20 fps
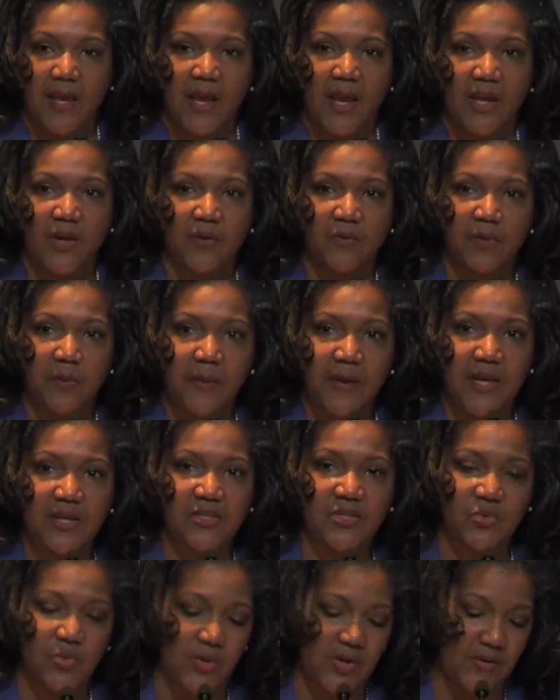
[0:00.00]
And over the
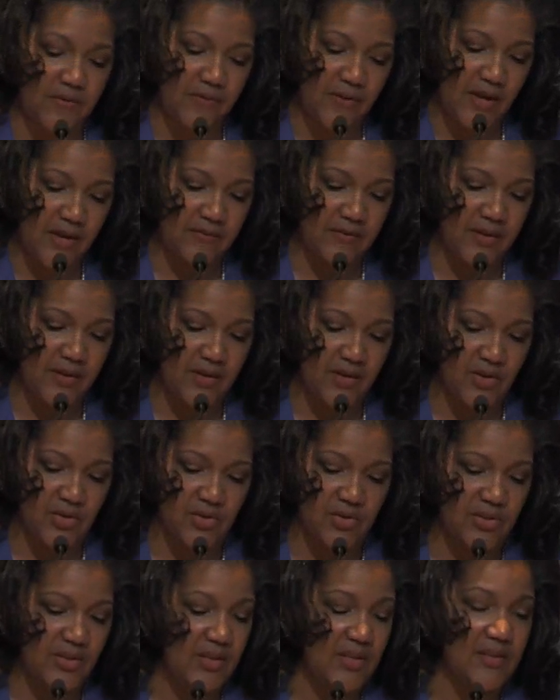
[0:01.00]
past 25
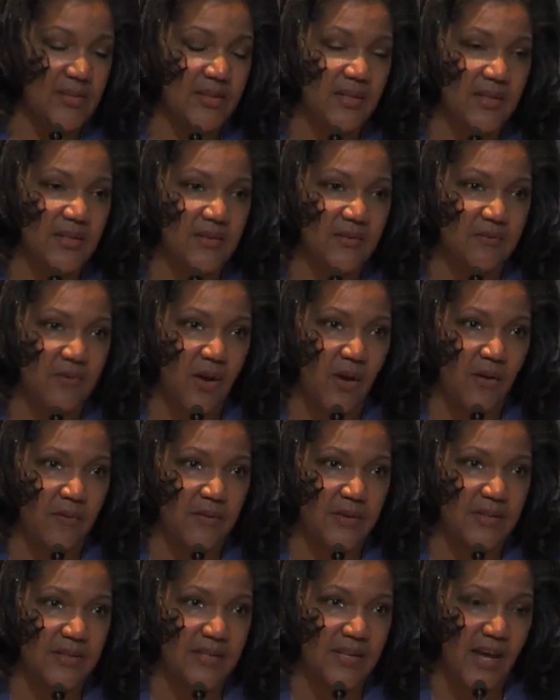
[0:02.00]
years, the incidents
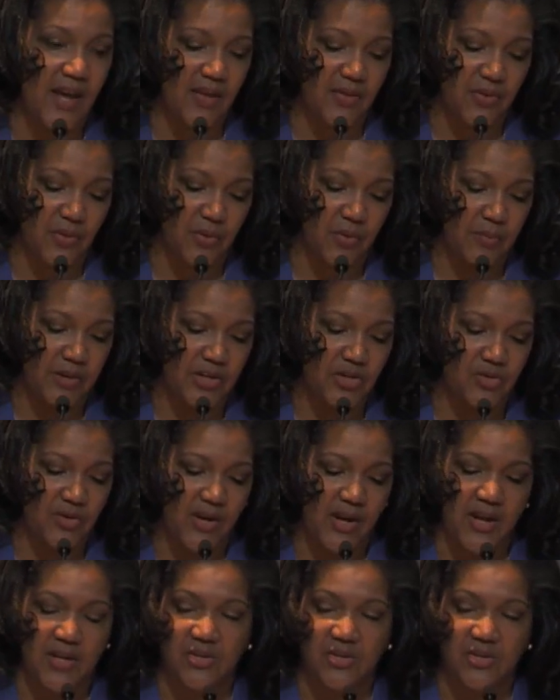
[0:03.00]
involving death or major